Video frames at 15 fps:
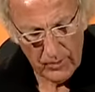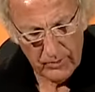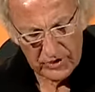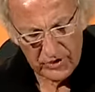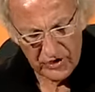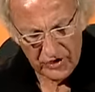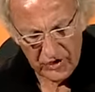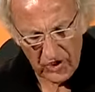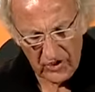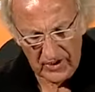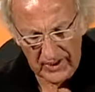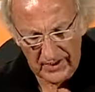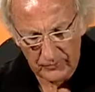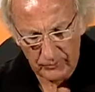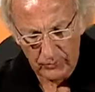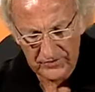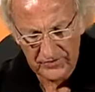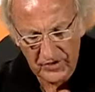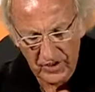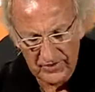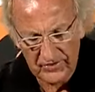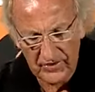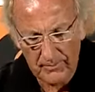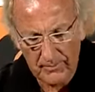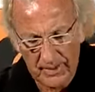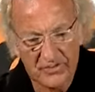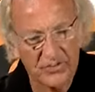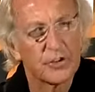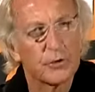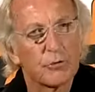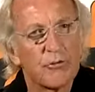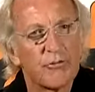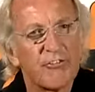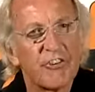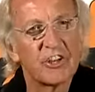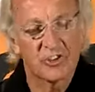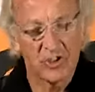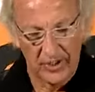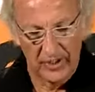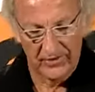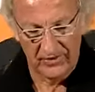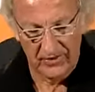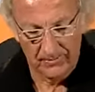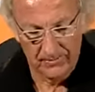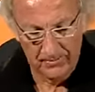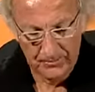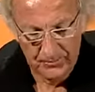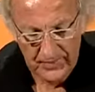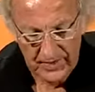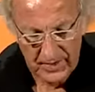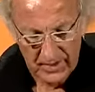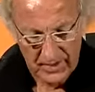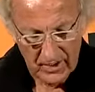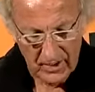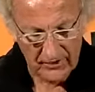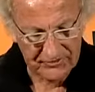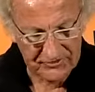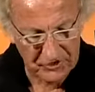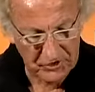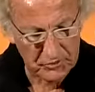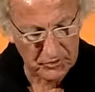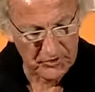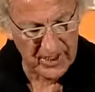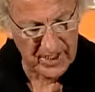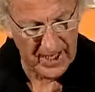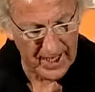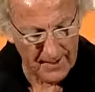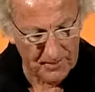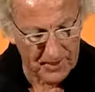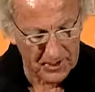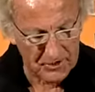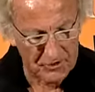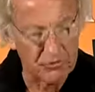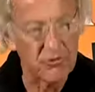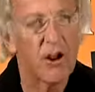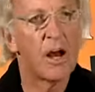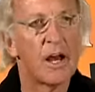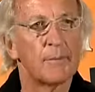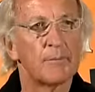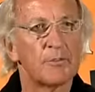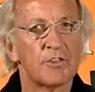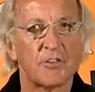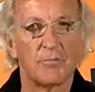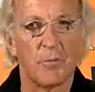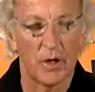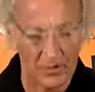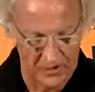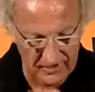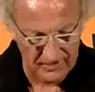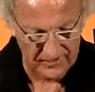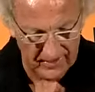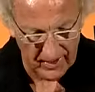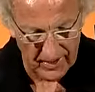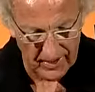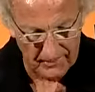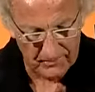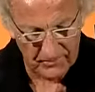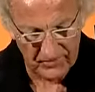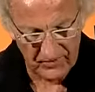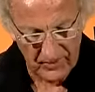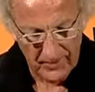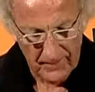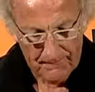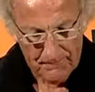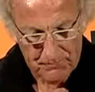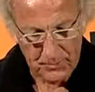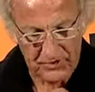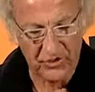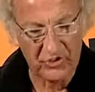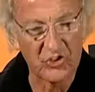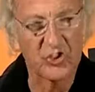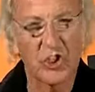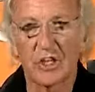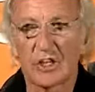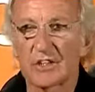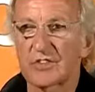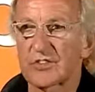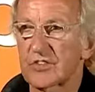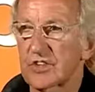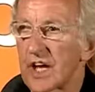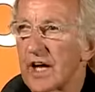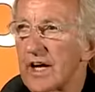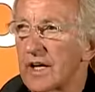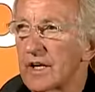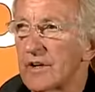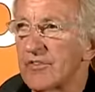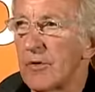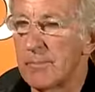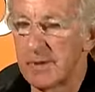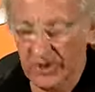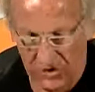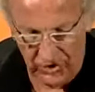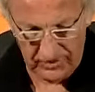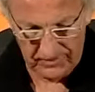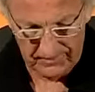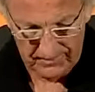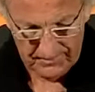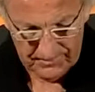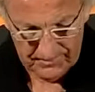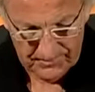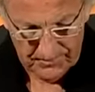What was shocking was not so much the revisionism of two of the epic crimes of modern times, but the sheer scale of omission.